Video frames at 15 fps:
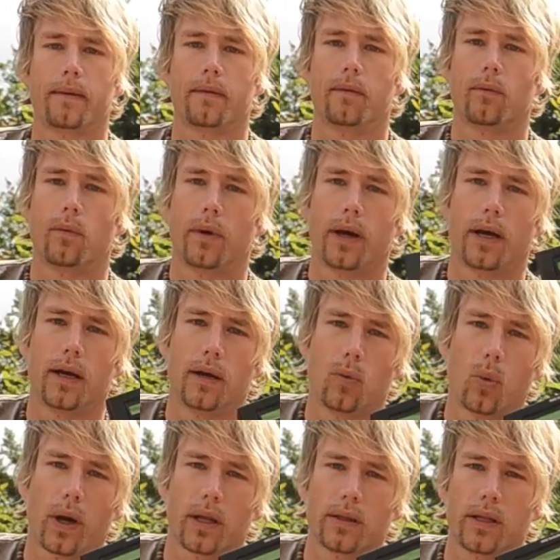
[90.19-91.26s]

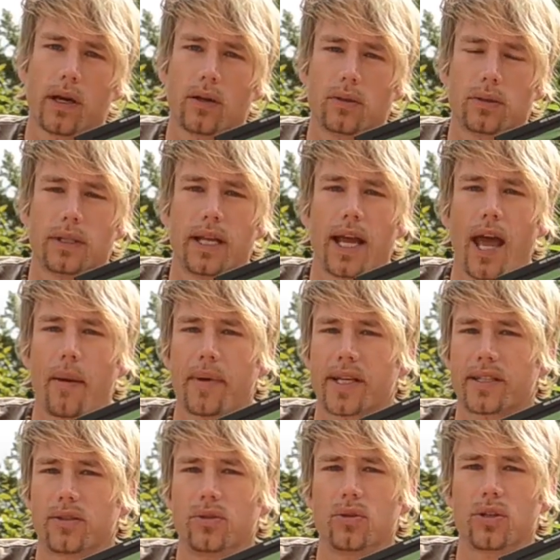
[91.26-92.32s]
well-known
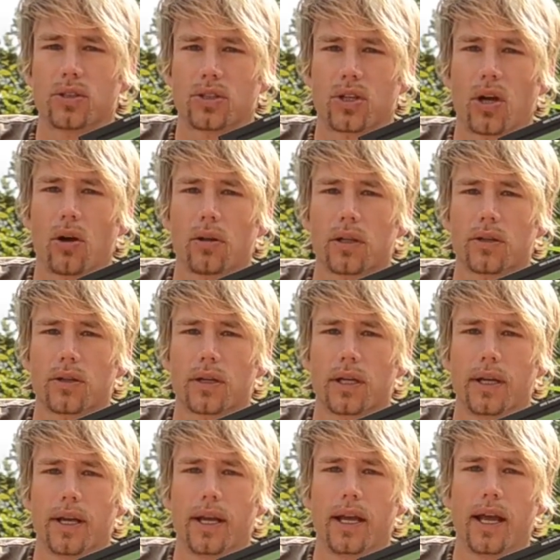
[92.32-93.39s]
MX2 controller.
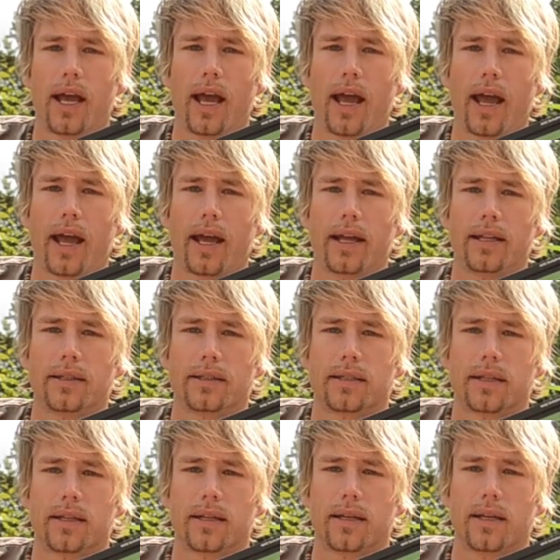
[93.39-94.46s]
And
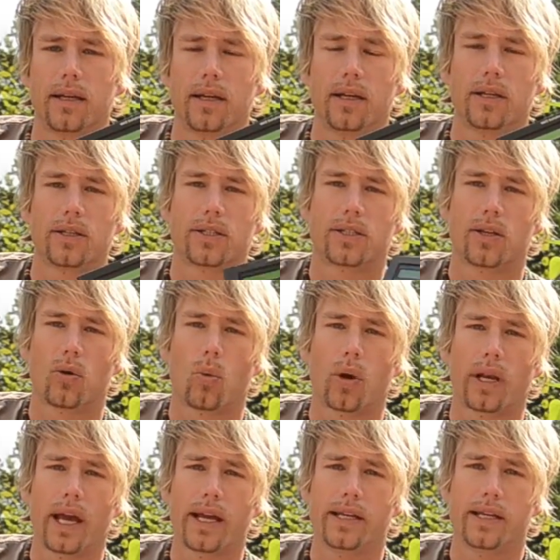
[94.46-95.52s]
so
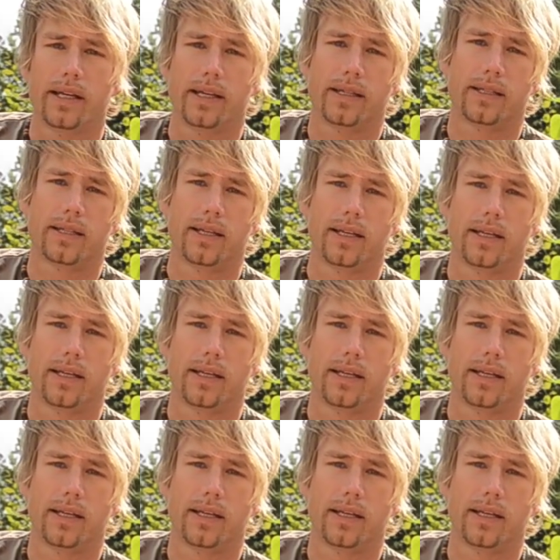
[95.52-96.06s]
what I did,